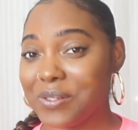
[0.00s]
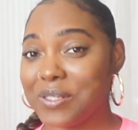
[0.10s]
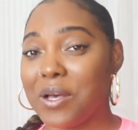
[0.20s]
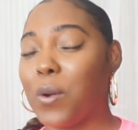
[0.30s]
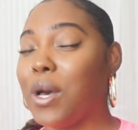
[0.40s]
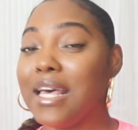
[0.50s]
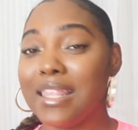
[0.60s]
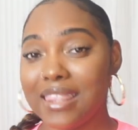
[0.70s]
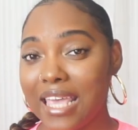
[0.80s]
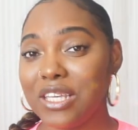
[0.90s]
So
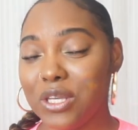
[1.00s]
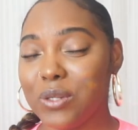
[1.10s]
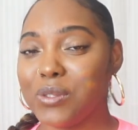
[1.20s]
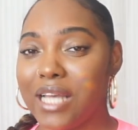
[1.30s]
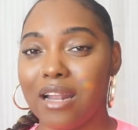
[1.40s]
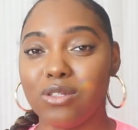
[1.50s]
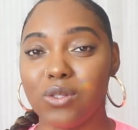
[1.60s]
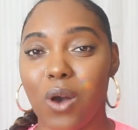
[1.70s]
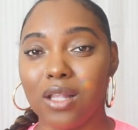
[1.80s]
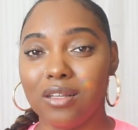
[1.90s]
thank you. Shout out
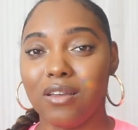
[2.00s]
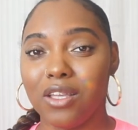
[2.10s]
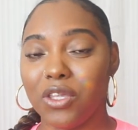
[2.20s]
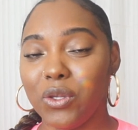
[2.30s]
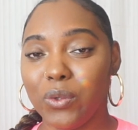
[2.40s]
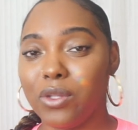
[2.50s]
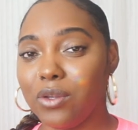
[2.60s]
to all of you.